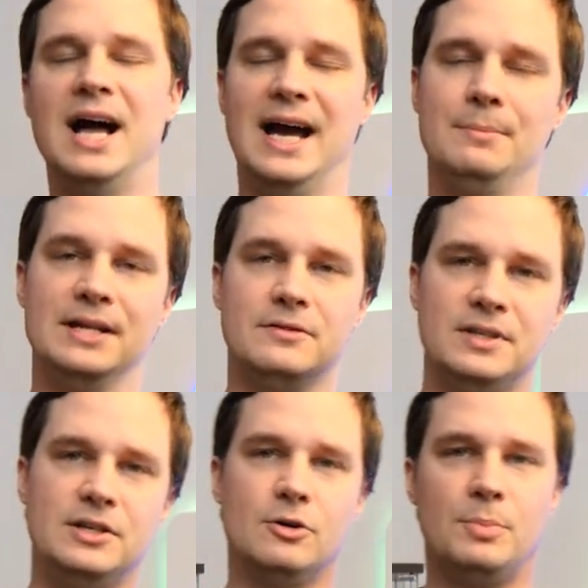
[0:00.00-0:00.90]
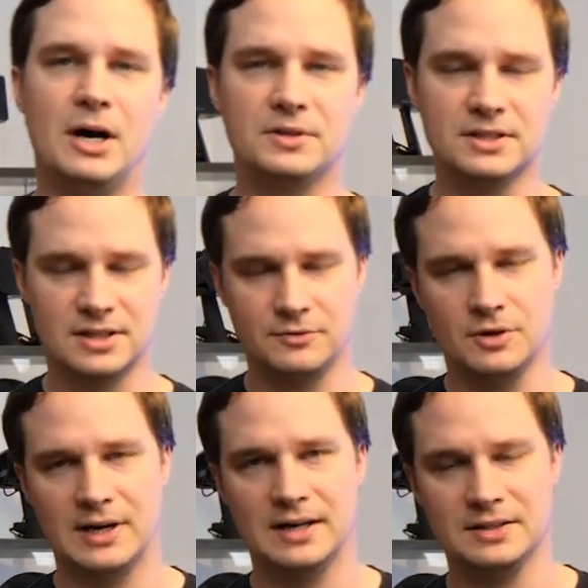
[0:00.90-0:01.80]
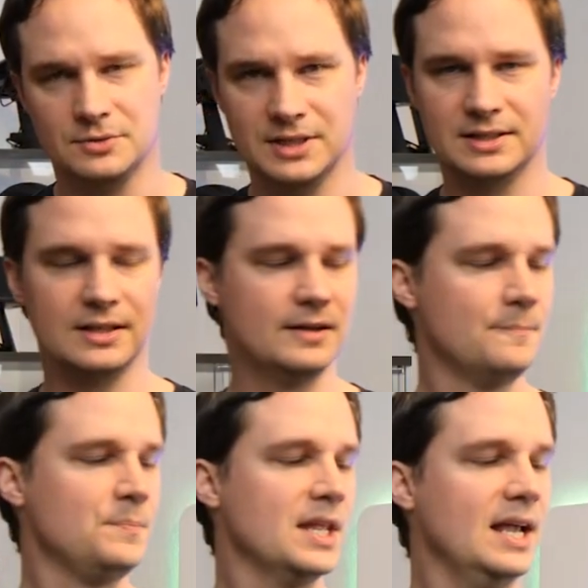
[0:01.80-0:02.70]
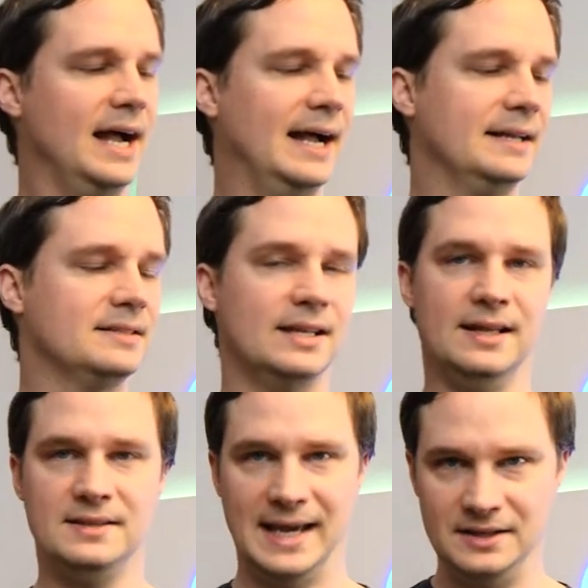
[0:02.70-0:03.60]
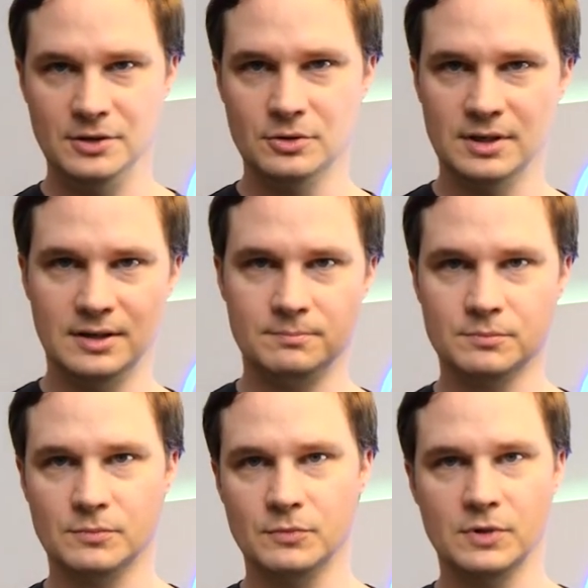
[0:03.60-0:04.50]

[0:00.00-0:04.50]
I made a video about this if you are interested. And then you